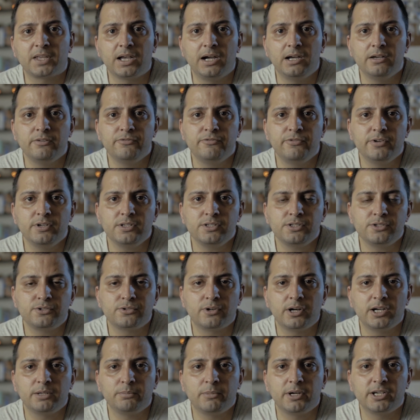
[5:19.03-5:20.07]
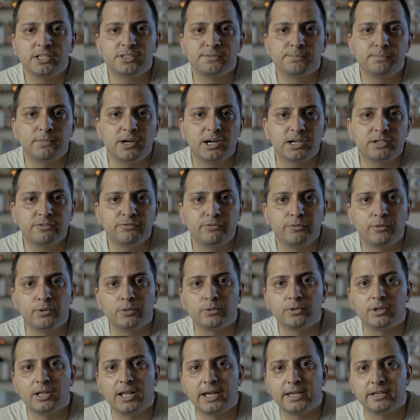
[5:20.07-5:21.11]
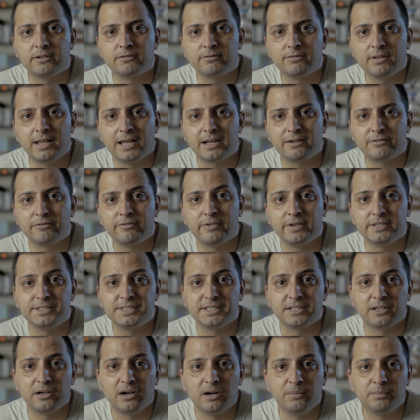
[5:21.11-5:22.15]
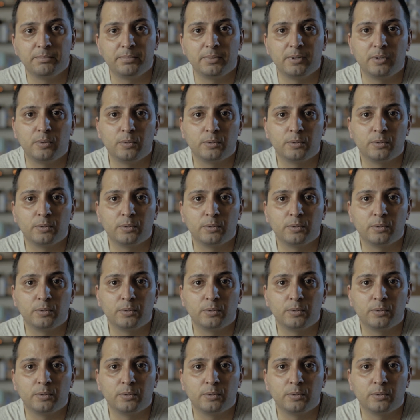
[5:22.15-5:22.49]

I first tried my smartphone lying flat facing up